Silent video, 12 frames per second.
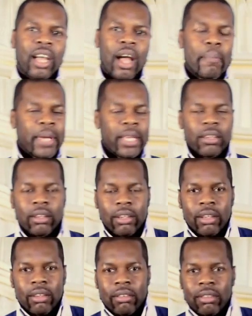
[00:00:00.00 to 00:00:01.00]
I mean,
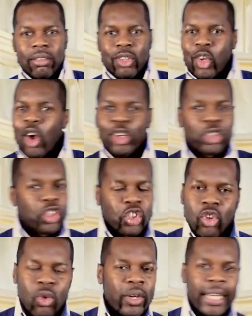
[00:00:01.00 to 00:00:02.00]
God,
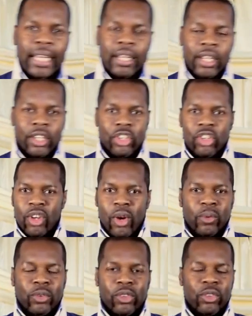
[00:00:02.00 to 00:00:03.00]
surely, you
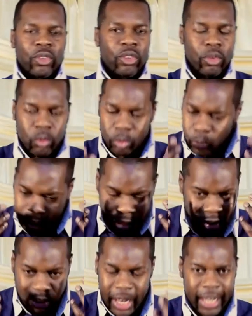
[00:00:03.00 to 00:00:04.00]
know, we're
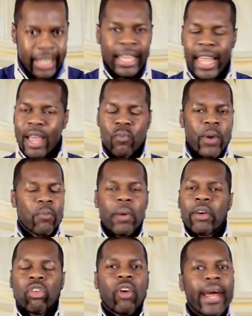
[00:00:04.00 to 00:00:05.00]
sitting here,
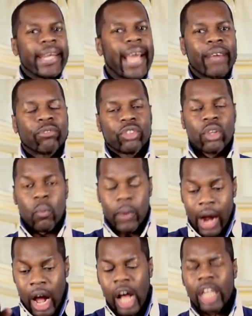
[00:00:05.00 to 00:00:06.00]
we're crying out to you, and
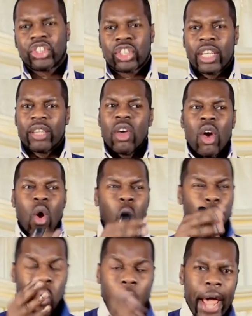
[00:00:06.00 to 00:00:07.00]
we're asking,
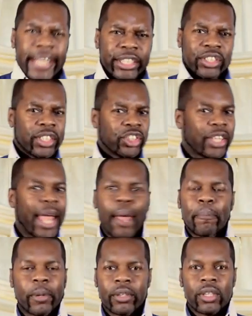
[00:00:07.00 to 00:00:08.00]
why has this
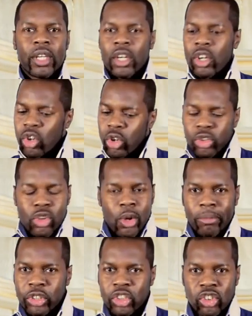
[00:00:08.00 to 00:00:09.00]
happened? Couldn't you
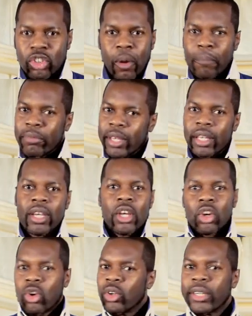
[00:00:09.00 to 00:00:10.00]
have stopped it?
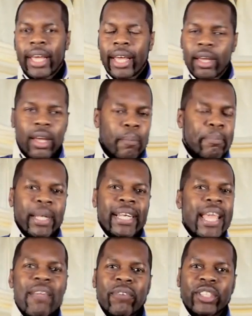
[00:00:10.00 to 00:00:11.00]
Couldn't
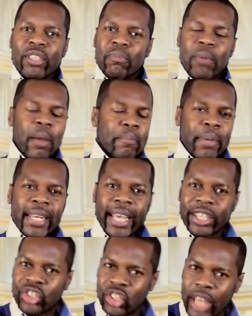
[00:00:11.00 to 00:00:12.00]
believers have been
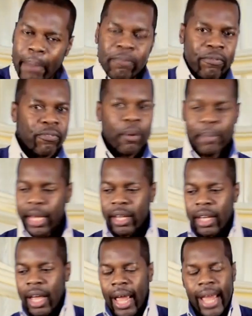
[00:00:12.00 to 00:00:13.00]
exempt from it?
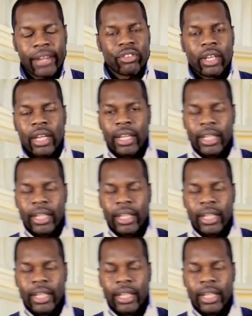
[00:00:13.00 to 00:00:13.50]
And